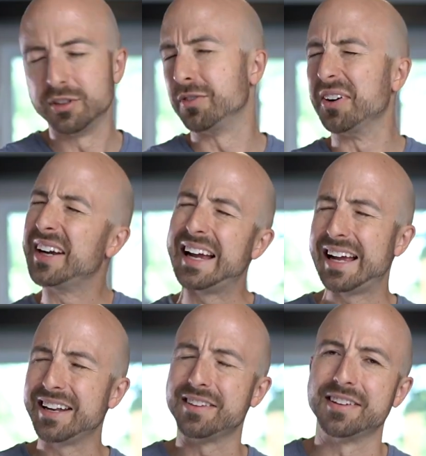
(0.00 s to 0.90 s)
over
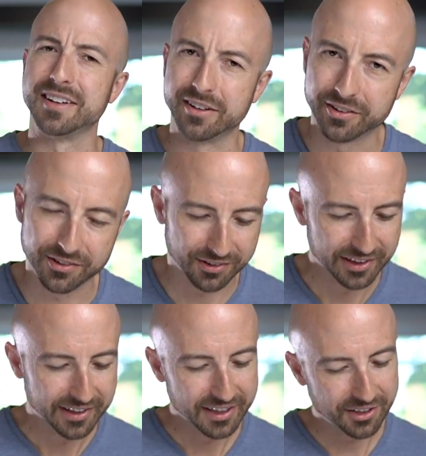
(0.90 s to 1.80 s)
anything else.
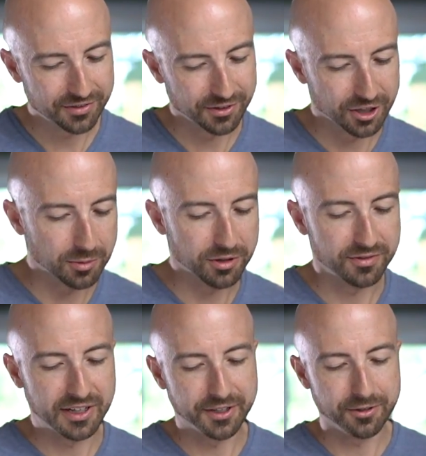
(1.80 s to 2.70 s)
It is phenomenal
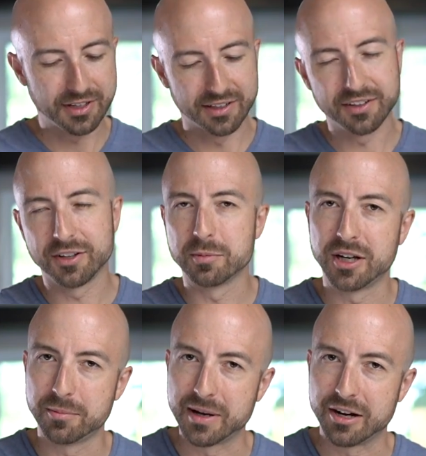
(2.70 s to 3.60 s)
value. That
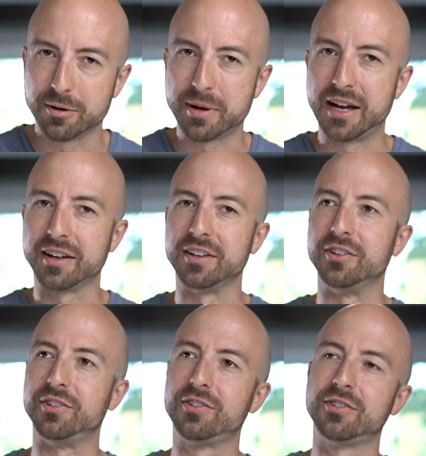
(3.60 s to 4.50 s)
lithium-ion battery pack
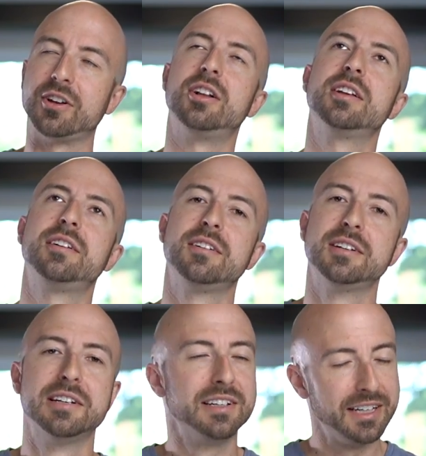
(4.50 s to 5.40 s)
is solid.
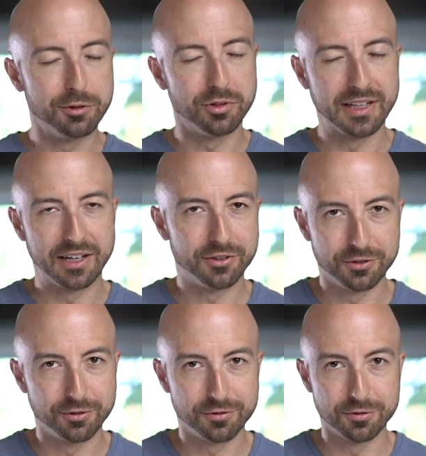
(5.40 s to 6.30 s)
It will last
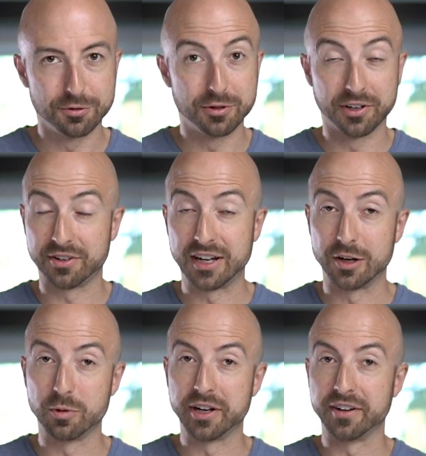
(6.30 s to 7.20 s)
you through an
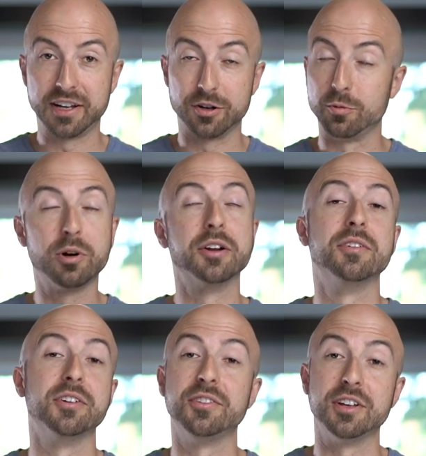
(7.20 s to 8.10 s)
entire wedding day or
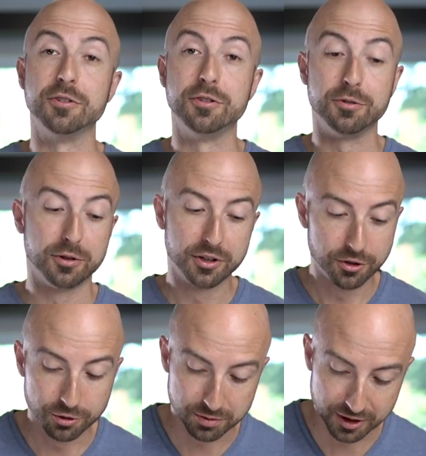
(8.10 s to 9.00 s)
whatever it is that you do,
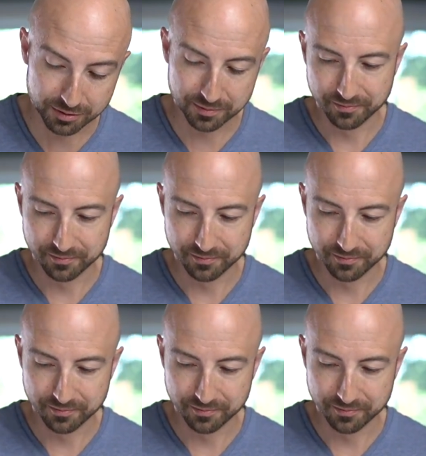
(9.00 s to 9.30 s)
no problem.